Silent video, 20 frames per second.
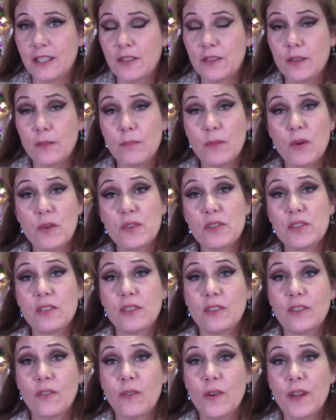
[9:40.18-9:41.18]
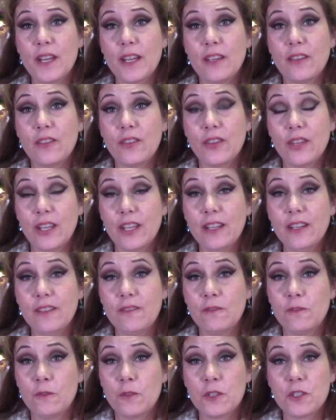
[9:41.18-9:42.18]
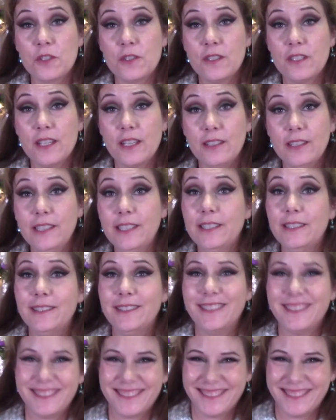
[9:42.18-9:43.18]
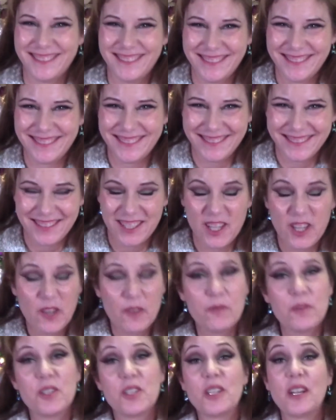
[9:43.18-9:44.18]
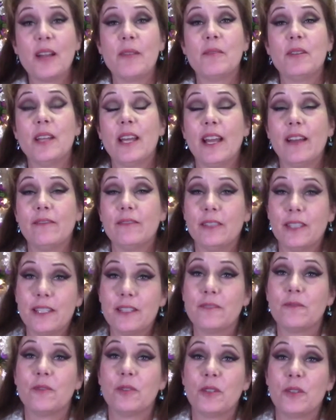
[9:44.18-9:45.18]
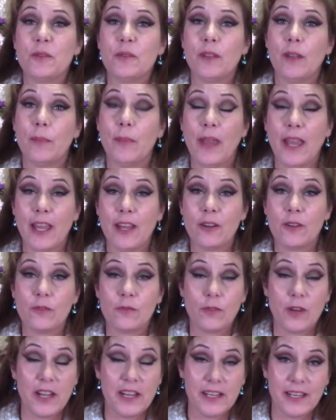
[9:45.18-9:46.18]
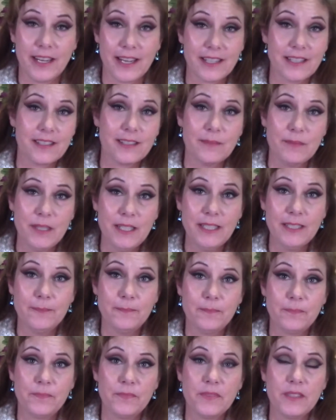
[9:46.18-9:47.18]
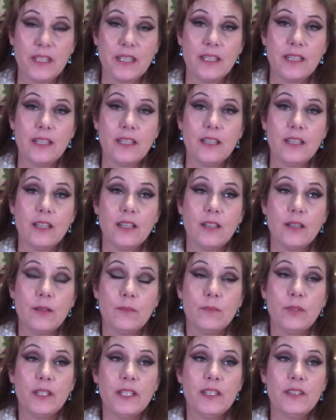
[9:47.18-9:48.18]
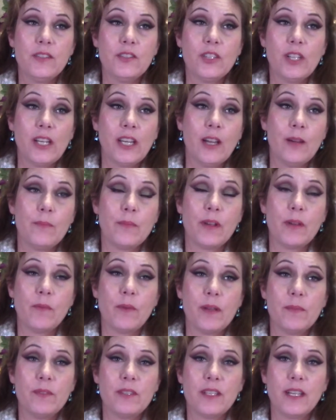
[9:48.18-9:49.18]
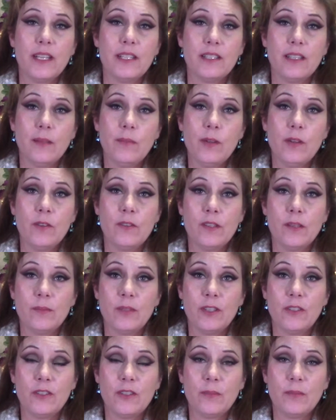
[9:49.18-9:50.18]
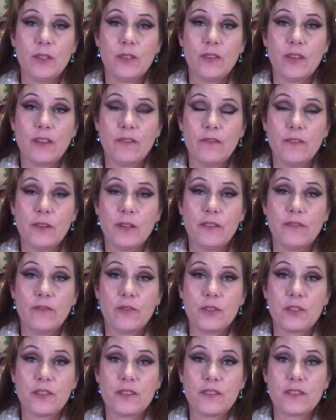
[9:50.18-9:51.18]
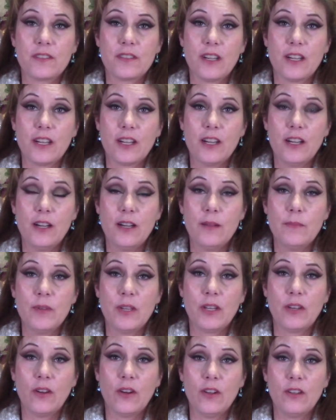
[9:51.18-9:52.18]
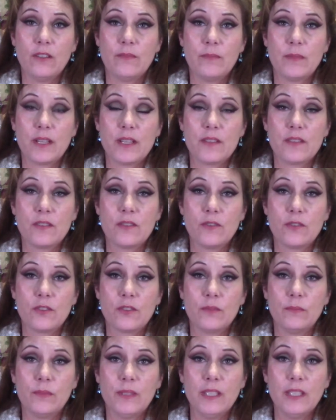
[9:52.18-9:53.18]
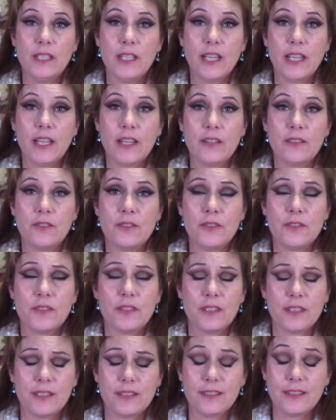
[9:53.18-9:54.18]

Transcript: the most annoying thing in fortune telling, which I will have linked for you in a panel right next to me. Please check out my website, www.fairyfortunes.com, and all of my social media handles. And